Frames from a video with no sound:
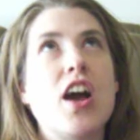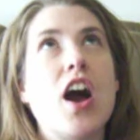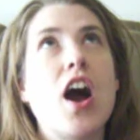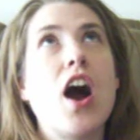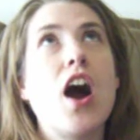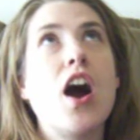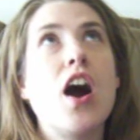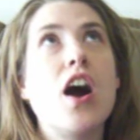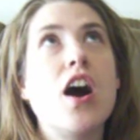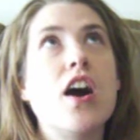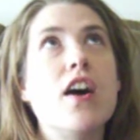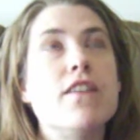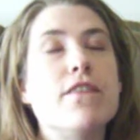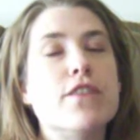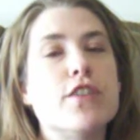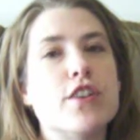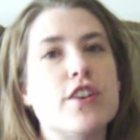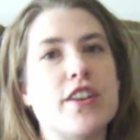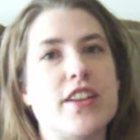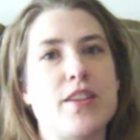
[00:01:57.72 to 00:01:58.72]

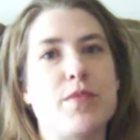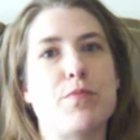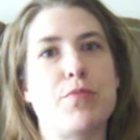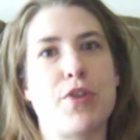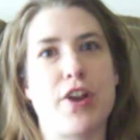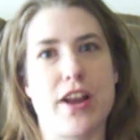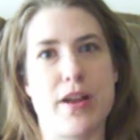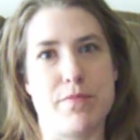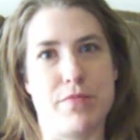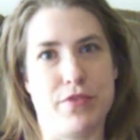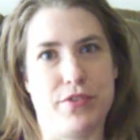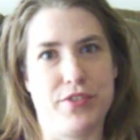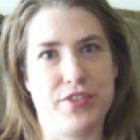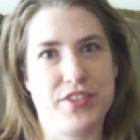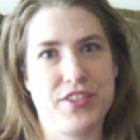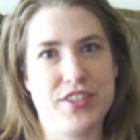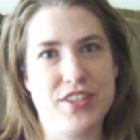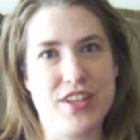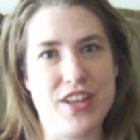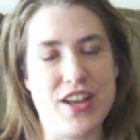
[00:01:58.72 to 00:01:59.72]
covered in
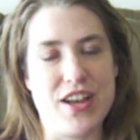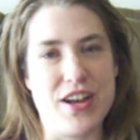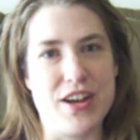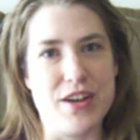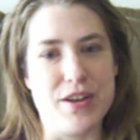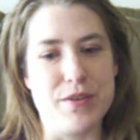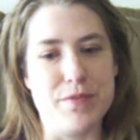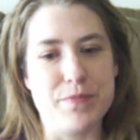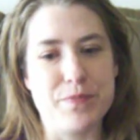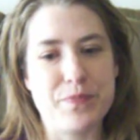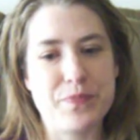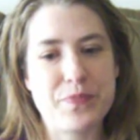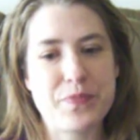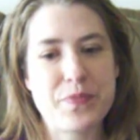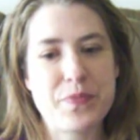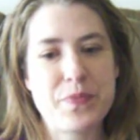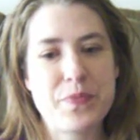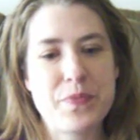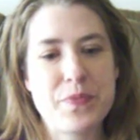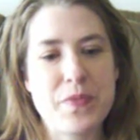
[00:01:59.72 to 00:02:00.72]
brambles.
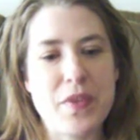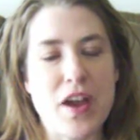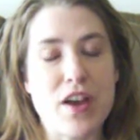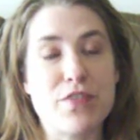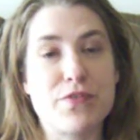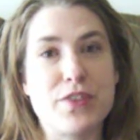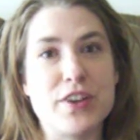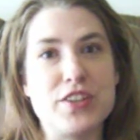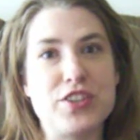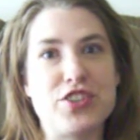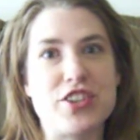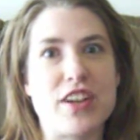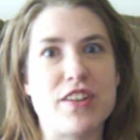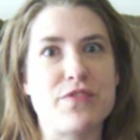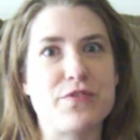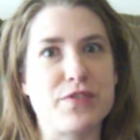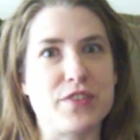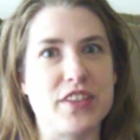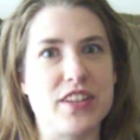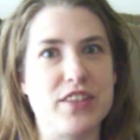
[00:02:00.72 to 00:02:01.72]
Our friend
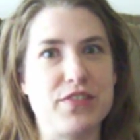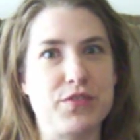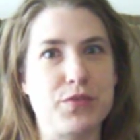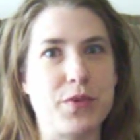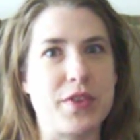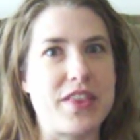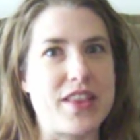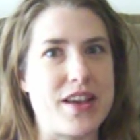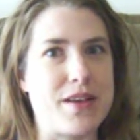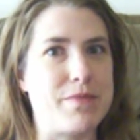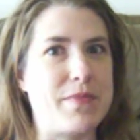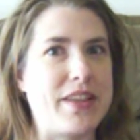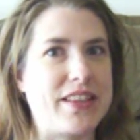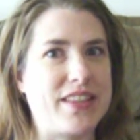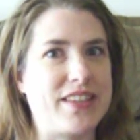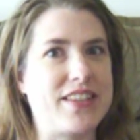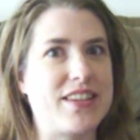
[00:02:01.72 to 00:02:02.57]
Jeff lived with them at the